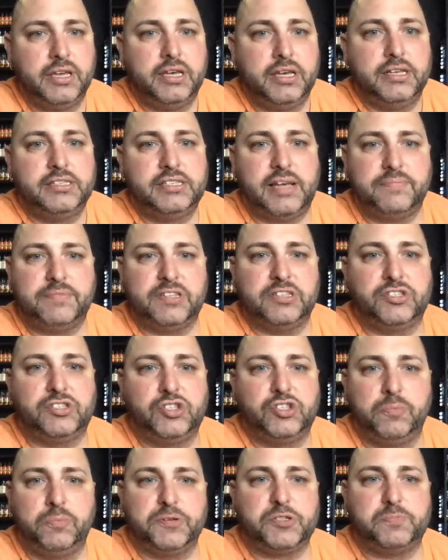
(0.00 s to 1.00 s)
Something
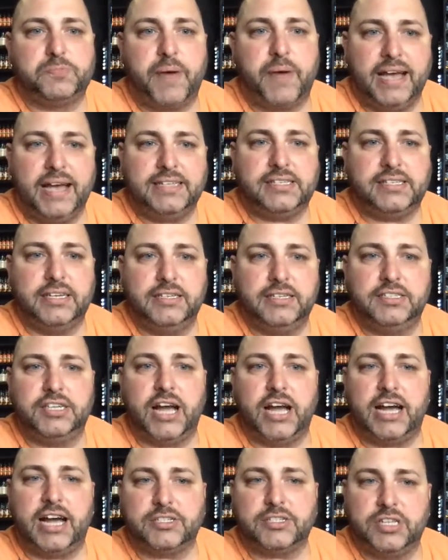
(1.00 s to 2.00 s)
super spicy.
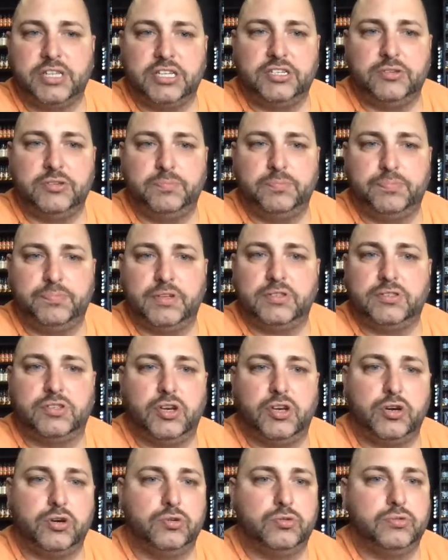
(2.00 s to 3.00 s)
Josh, did you,
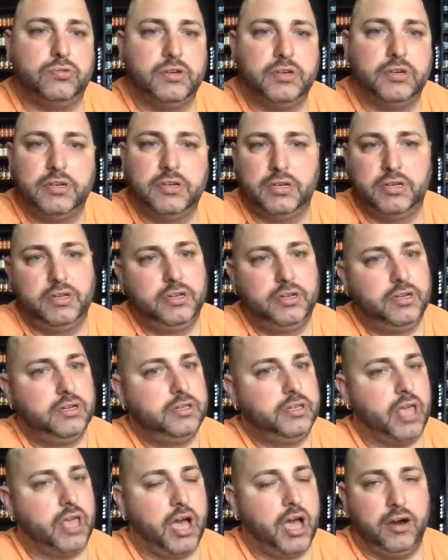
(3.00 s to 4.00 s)
dude?
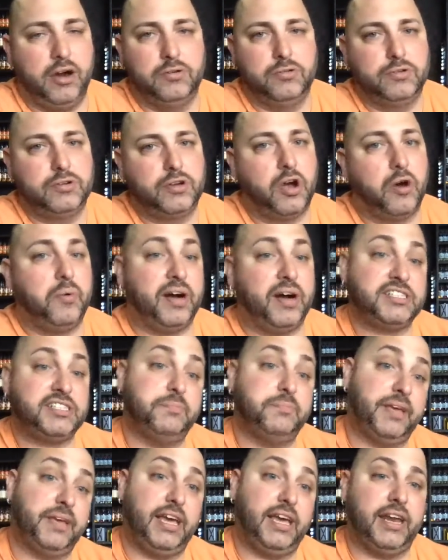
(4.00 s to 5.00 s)
Yo, go watch the
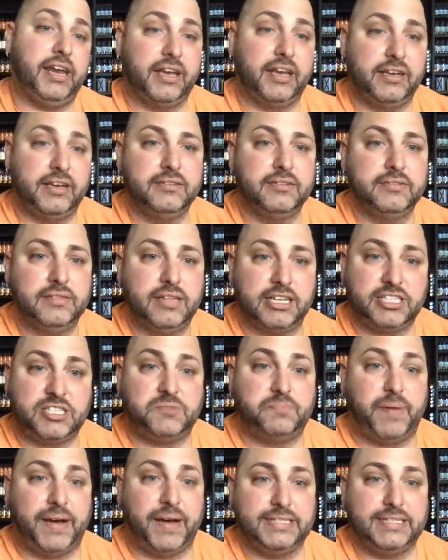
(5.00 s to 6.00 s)
beginning. That's
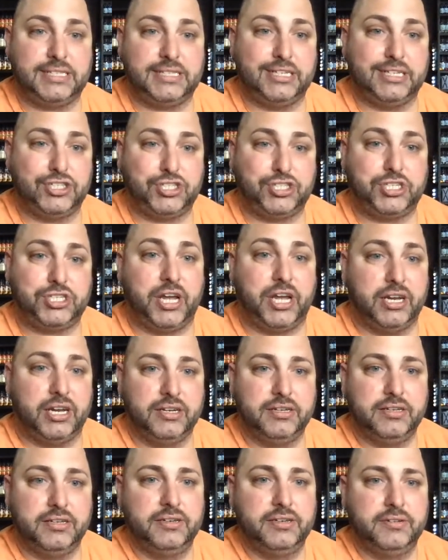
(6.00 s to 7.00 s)
spicy as shit.
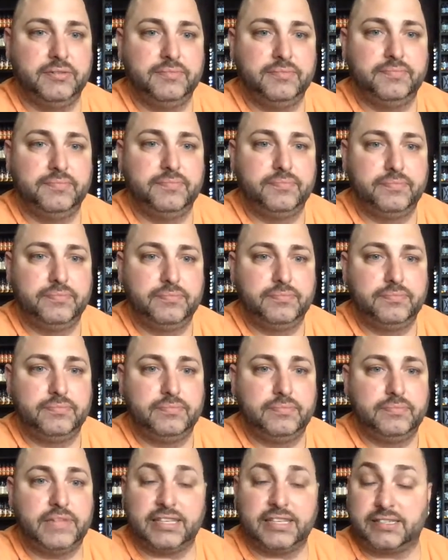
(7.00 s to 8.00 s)

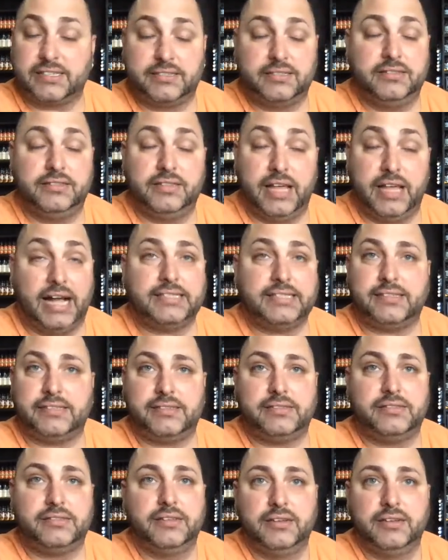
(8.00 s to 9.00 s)
That's
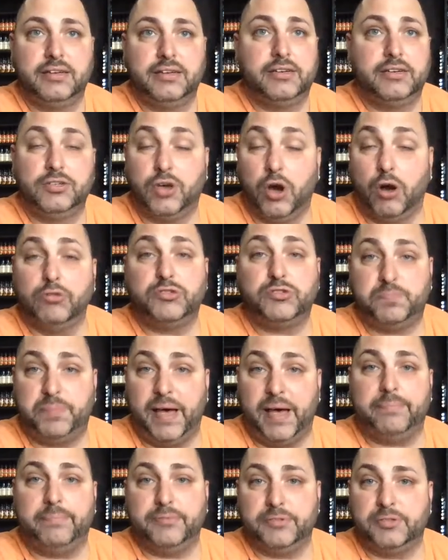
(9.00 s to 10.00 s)
that's ghost
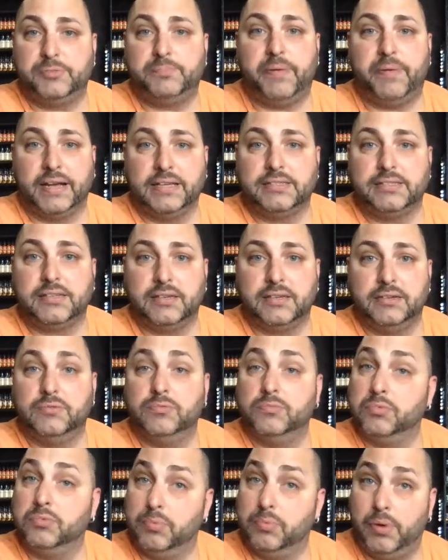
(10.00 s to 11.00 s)
pepper spicy.
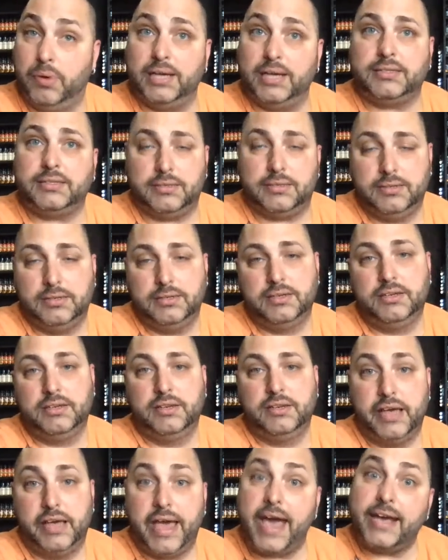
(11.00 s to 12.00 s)
What?
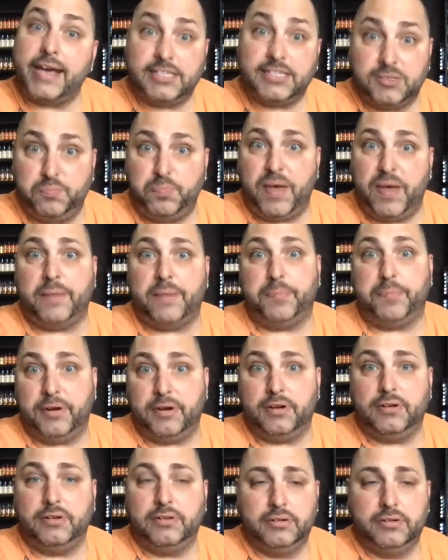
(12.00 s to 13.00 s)
X
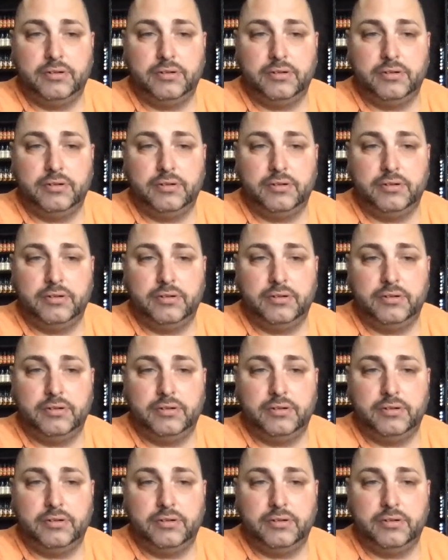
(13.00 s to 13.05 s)
pepper.